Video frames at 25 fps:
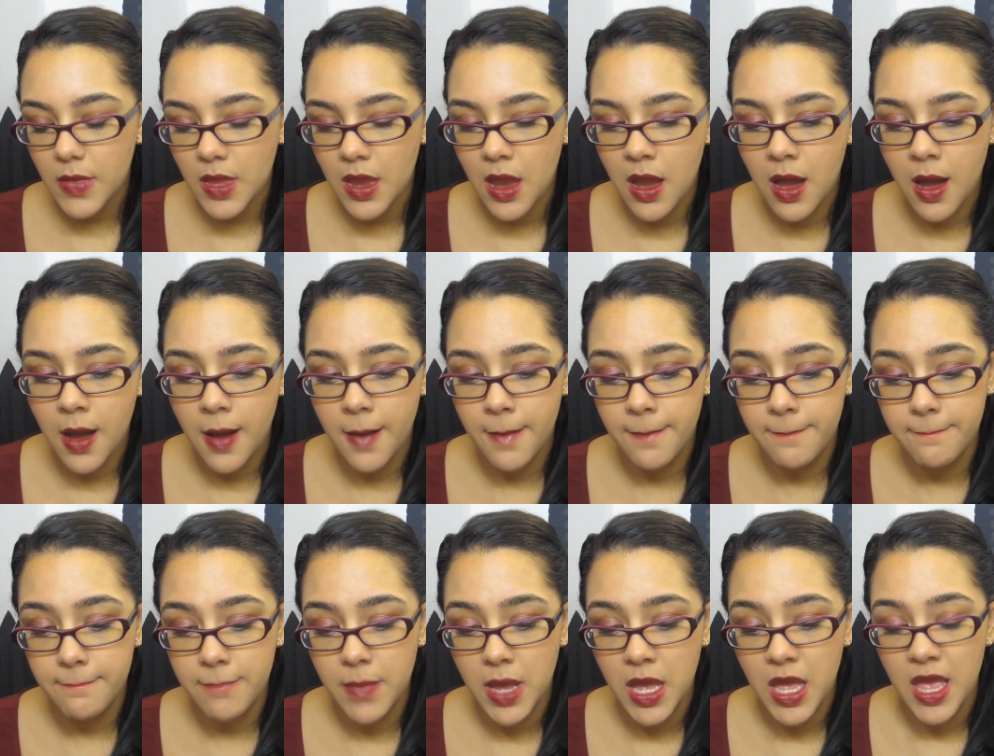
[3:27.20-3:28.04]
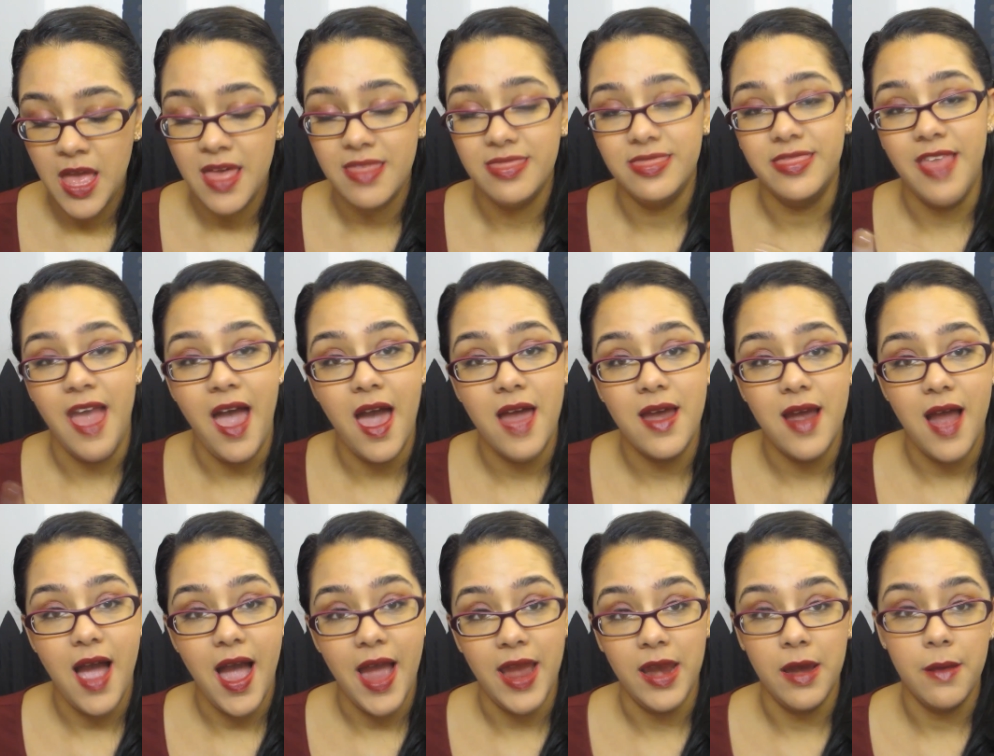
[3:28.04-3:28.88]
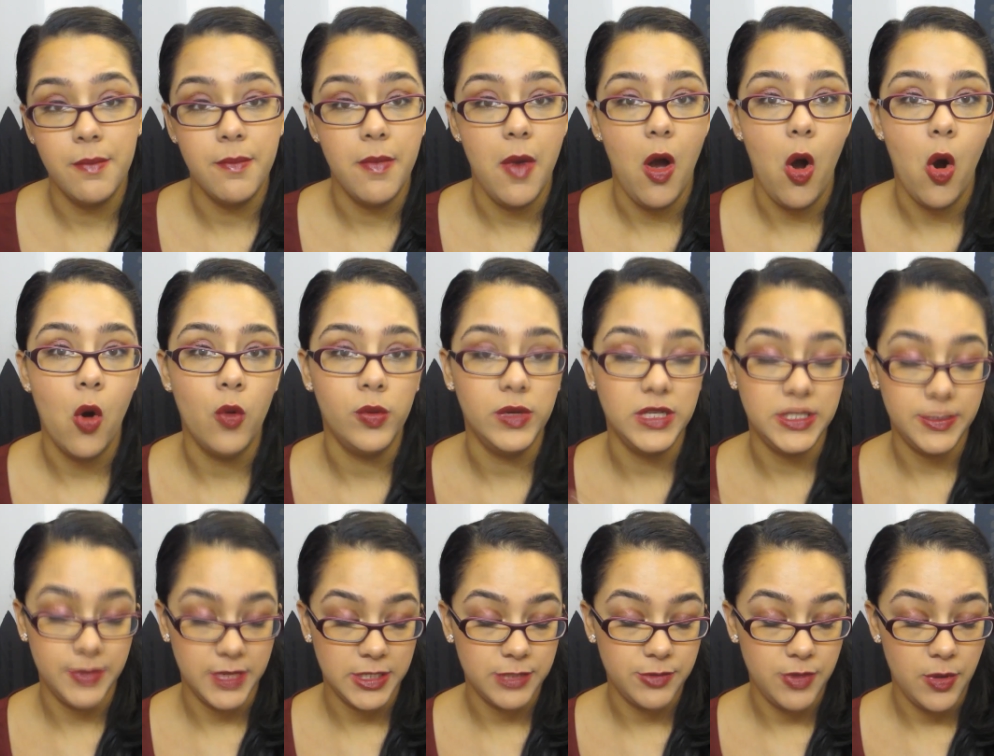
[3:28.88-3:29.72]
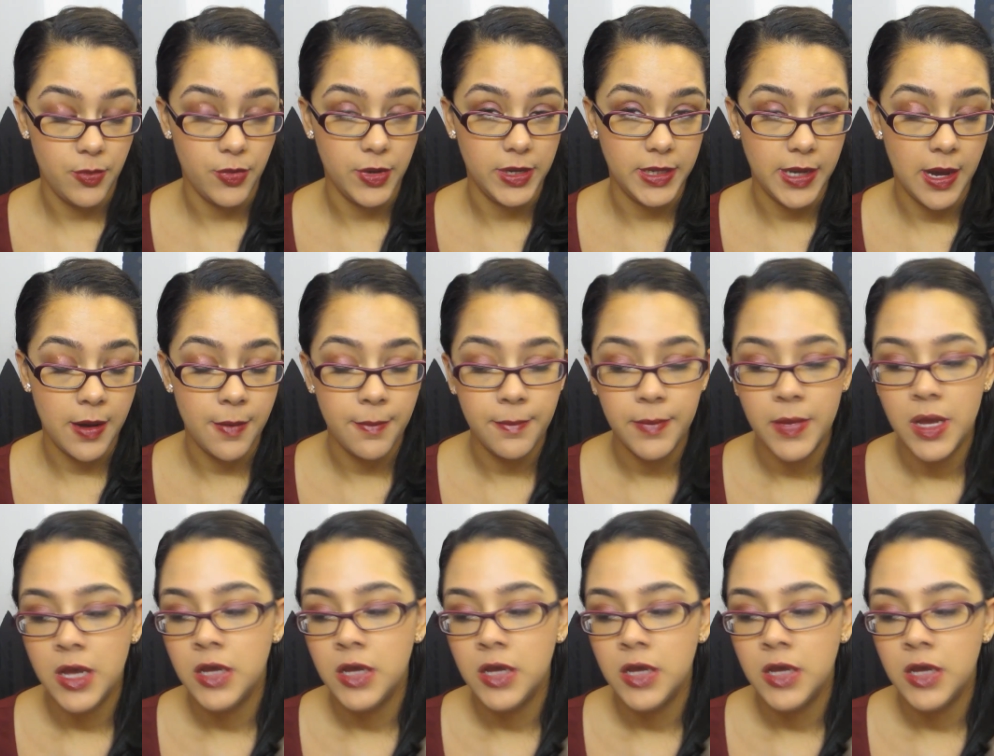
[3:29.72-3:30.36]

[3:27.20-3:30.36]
Um, that item always makes me break out.